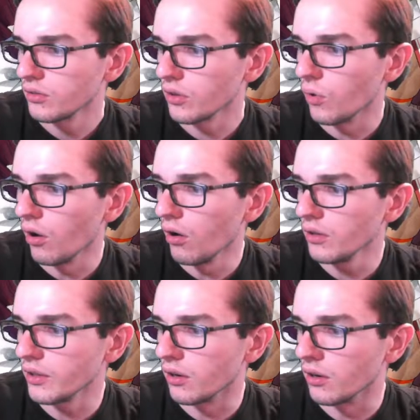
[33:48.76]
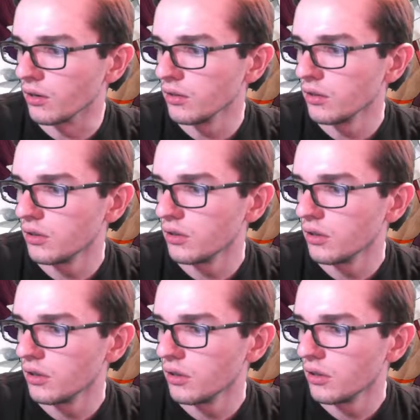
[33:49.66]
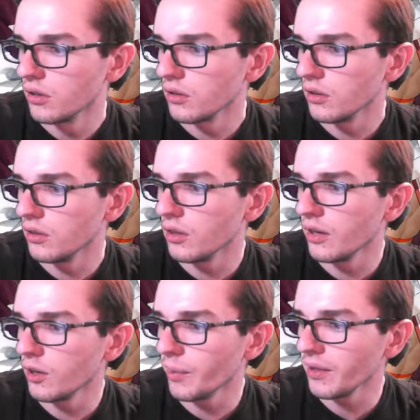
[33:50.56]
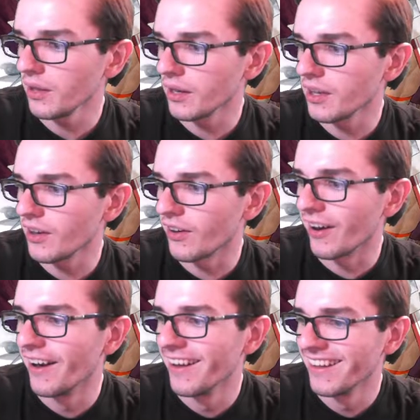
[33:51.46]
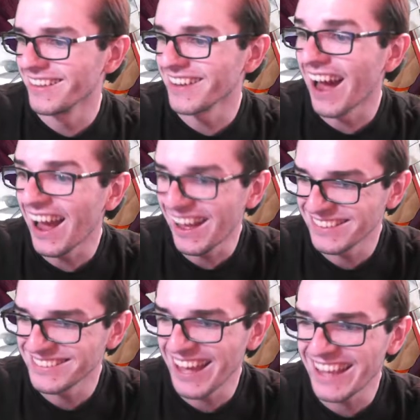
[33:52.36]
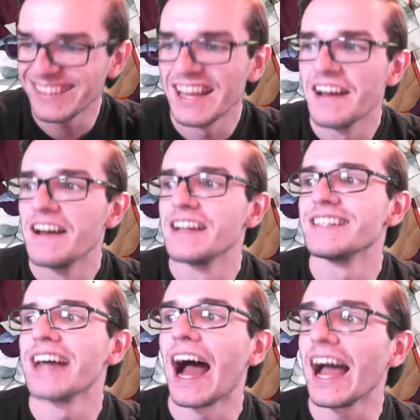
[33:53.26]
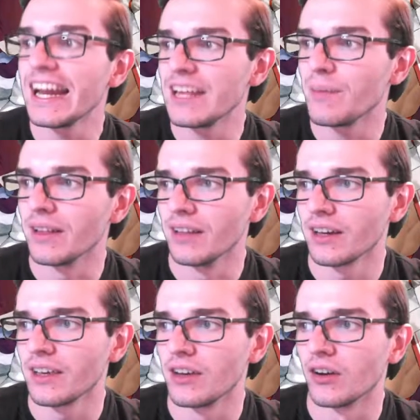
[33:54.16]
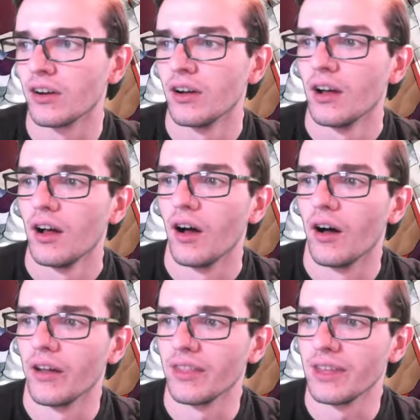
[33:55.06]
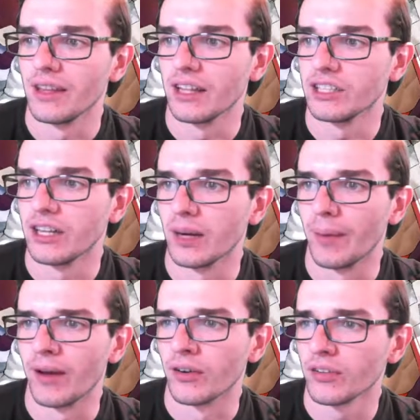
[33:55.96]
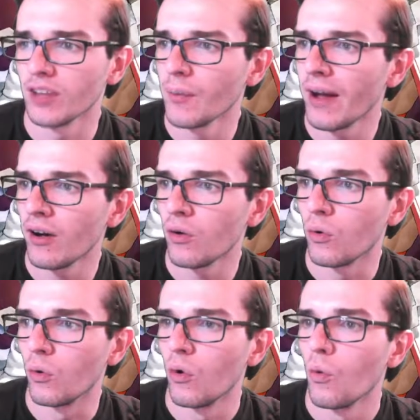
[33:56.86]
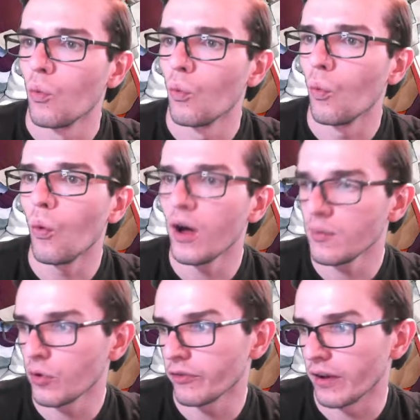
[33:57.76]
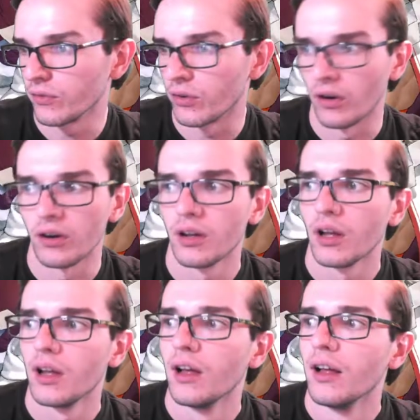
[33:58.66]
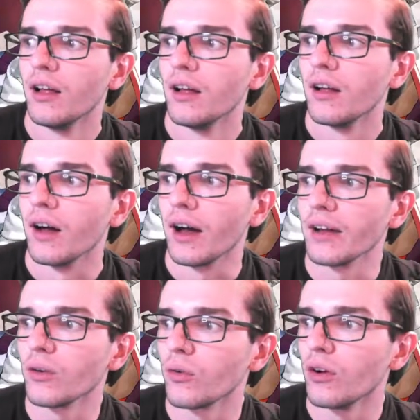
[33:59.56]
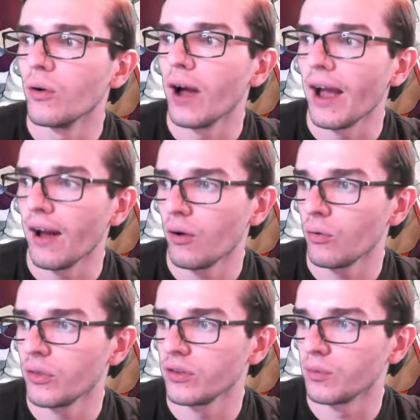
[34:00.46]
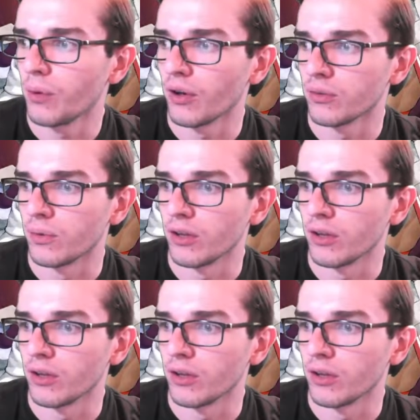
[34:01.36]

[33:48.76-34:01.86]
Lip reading: So all in all, little bit luckier, a tiny bit luckier on the Legendary banner. Somehow one more 5-star. I don't know how this is possible.